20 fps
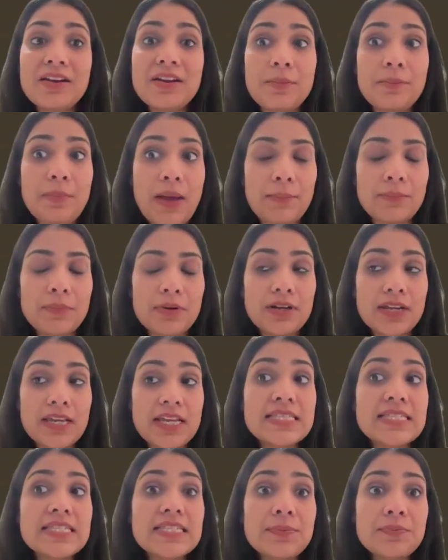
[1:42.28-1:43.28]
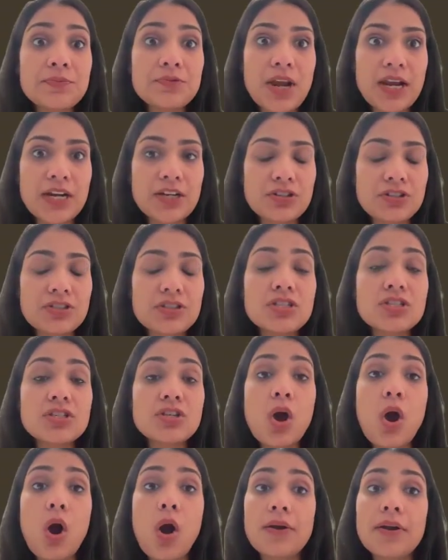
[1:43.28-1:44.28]
Remember, in
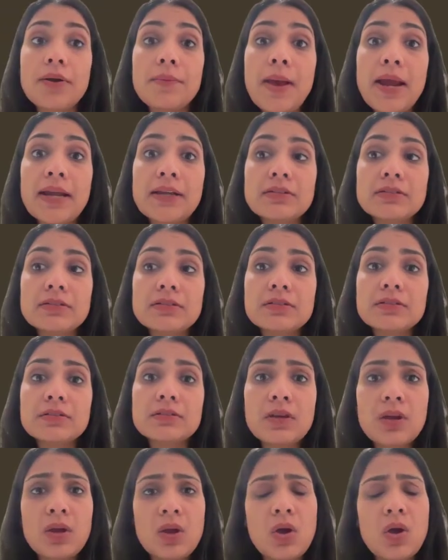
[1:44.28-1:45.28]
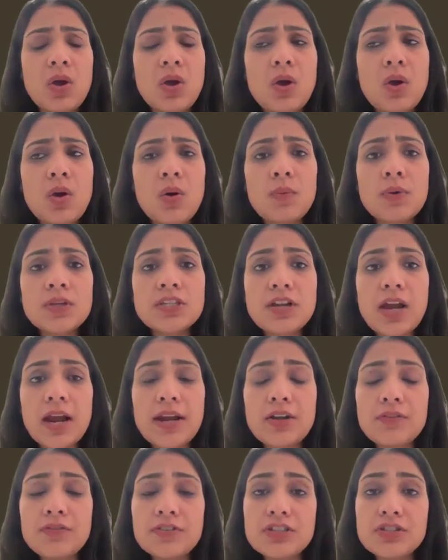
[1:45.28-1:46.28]
subtractions, order matters. Which
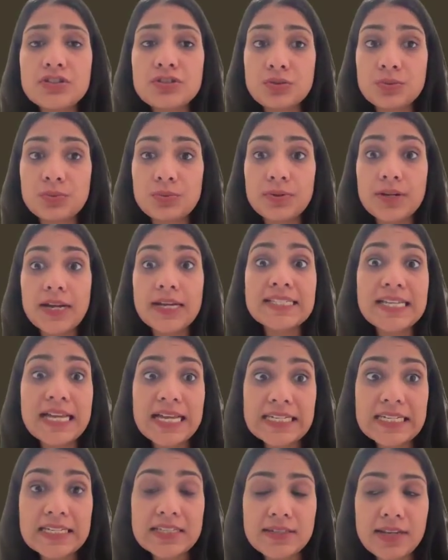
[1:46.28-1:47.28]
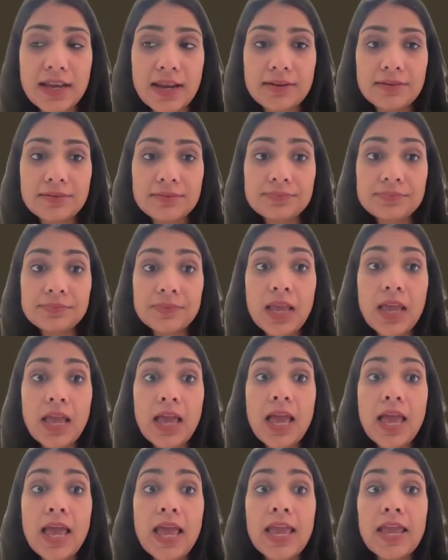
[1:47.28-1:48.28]
kind of is true? Let's understand.
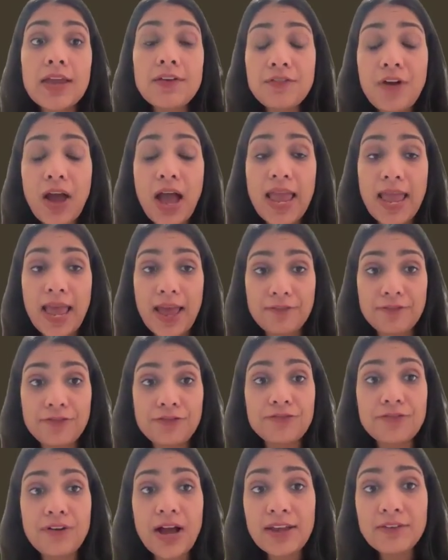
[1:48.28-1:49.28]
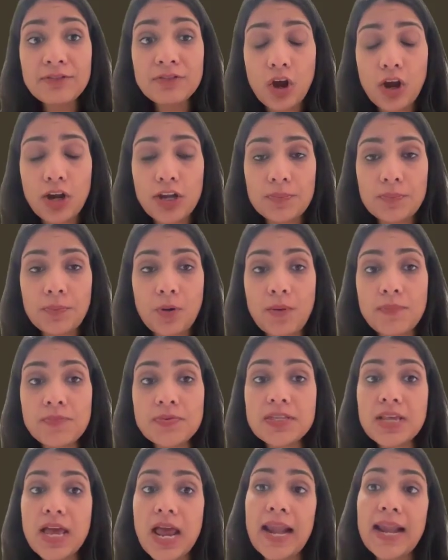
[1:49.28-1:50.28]
If I have 5
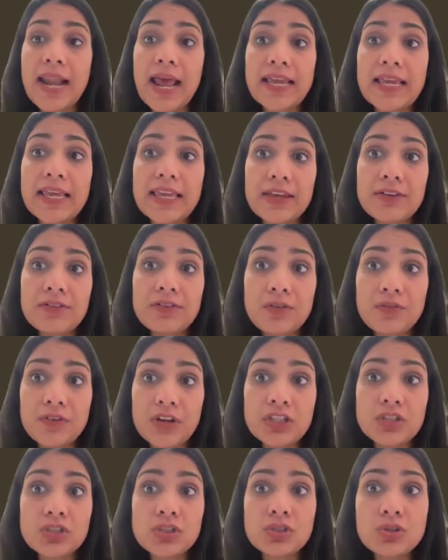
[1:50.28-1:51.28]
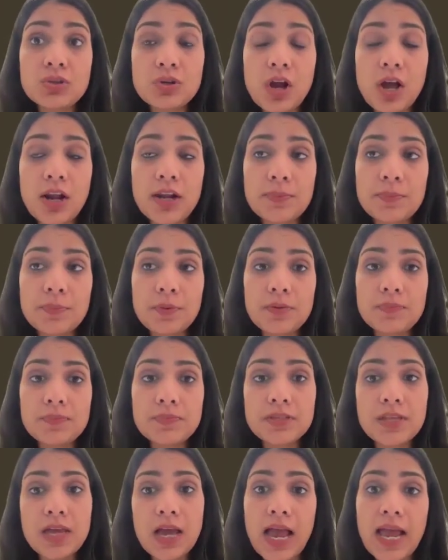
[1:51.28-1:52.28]
lollipops and I give away 2
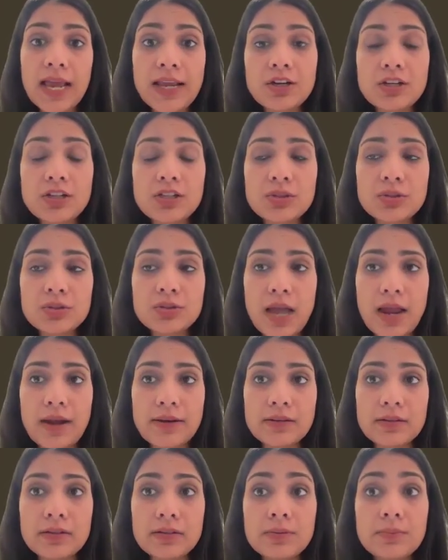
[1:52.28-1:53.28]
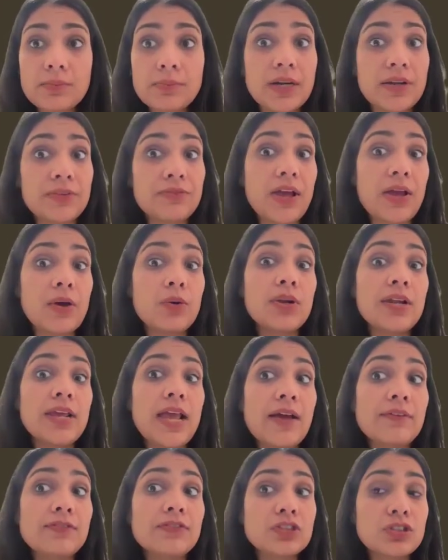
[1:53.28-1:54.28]
lollipops, I could do that. But if I
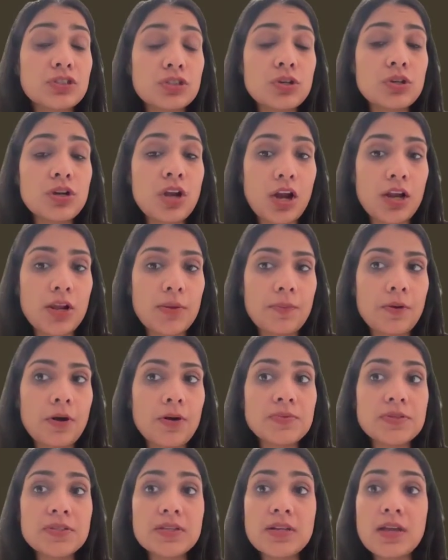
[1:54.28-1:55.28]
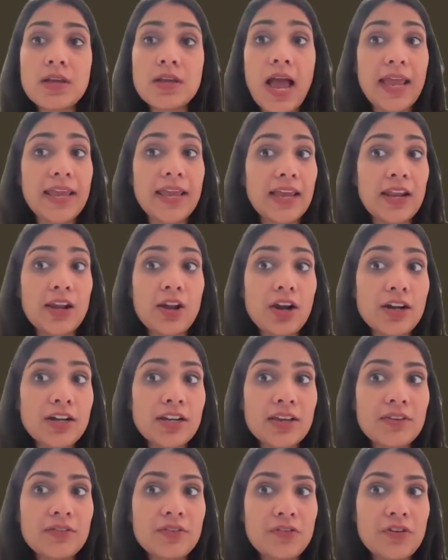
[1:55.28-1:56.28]
only have 2 lollipops, I
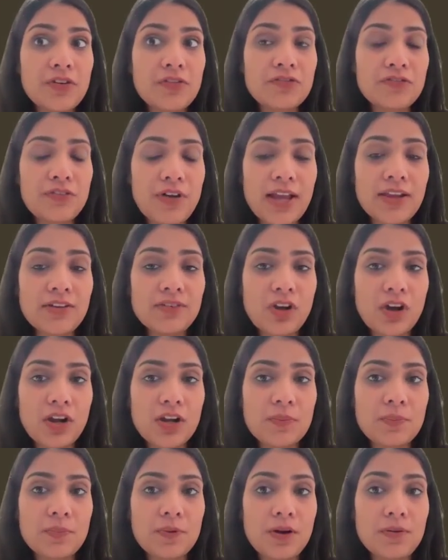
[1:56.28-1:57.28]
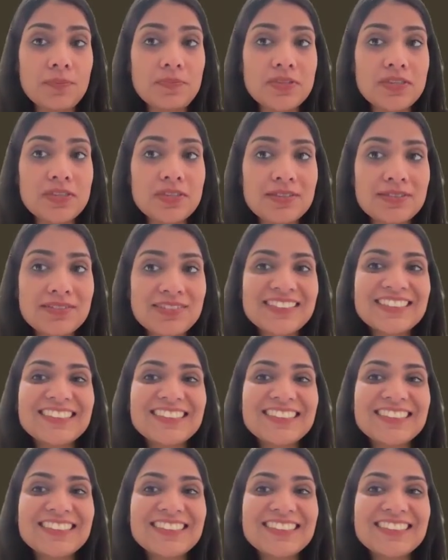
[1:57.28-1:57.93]
cannot give away 5 lollipops.